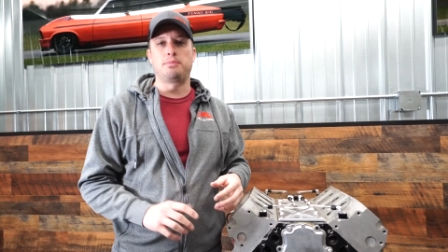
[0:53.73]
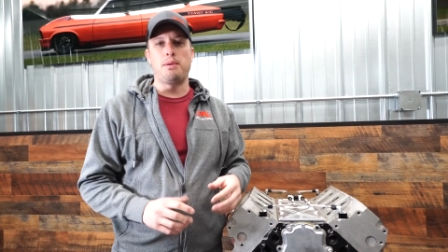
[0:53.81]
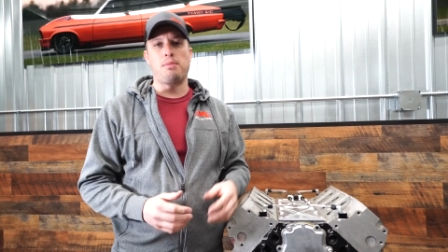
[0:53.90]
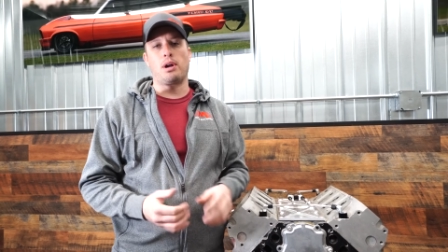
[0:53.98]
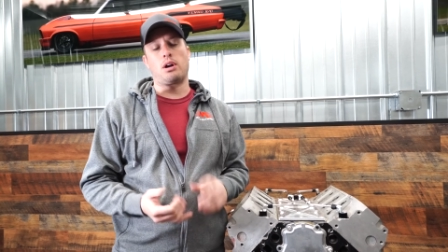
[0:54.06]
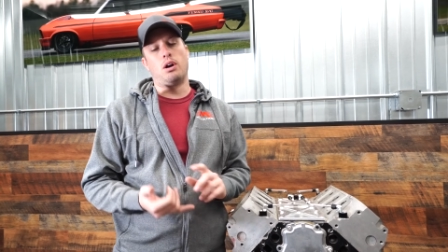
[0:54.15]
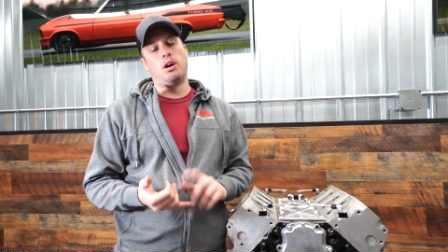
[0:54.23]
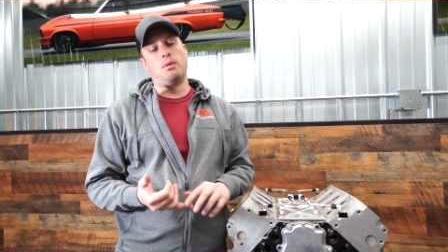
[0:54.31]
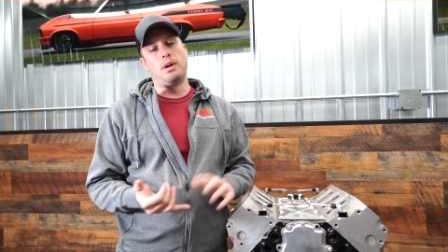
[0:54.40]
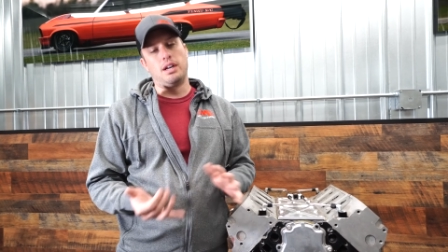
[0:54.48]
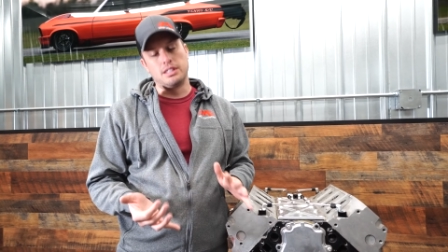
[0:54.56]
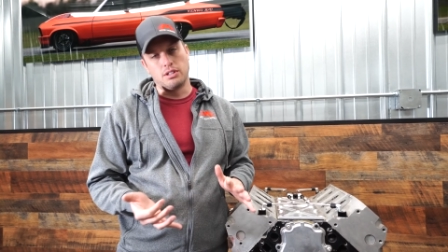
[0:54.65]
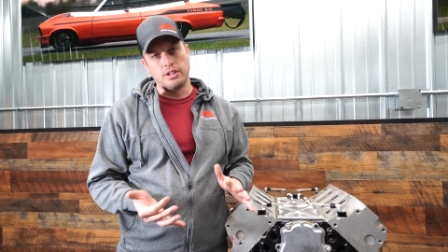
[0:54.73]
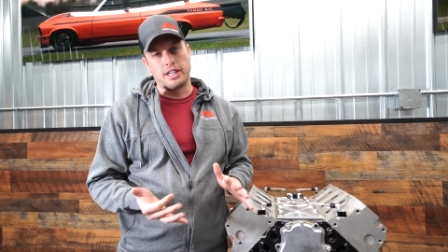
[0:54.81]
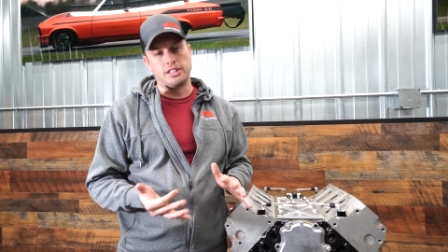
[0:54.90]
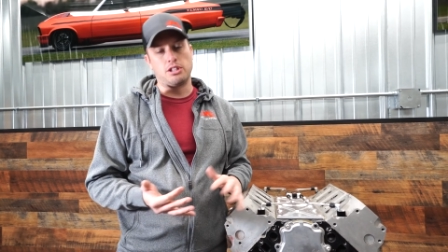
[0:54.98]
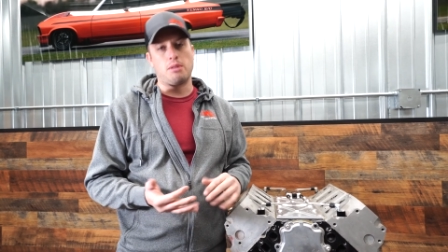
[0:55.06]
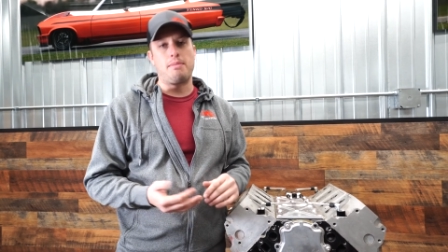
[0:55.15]
People like, oh, well, it's only
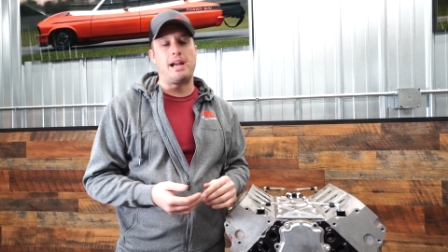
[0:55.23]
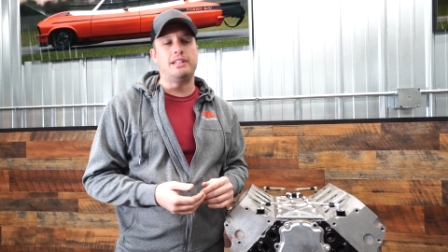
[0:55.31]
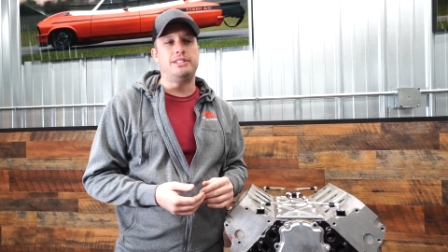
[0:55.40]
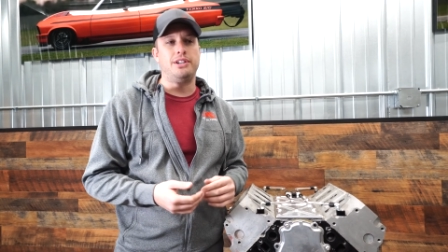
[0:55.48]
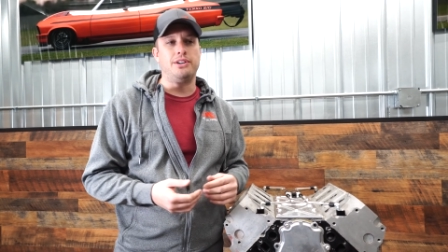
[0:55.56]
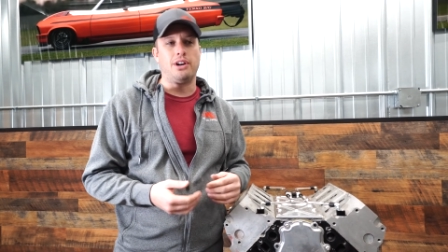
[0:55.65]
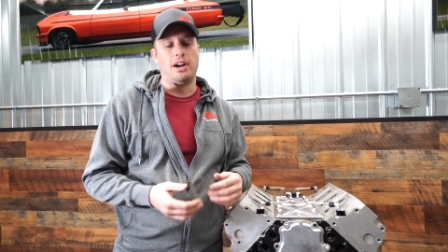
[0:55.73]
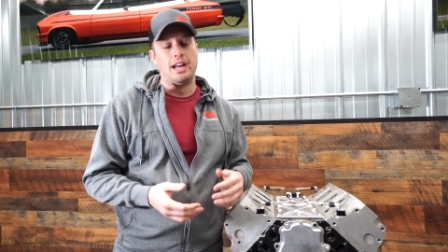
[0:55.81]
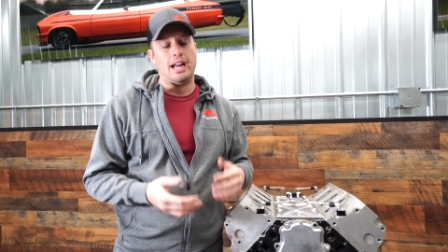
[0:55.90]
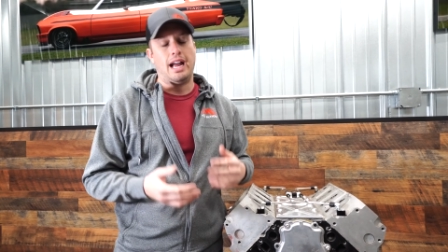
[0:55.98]
because you're a bad tuner.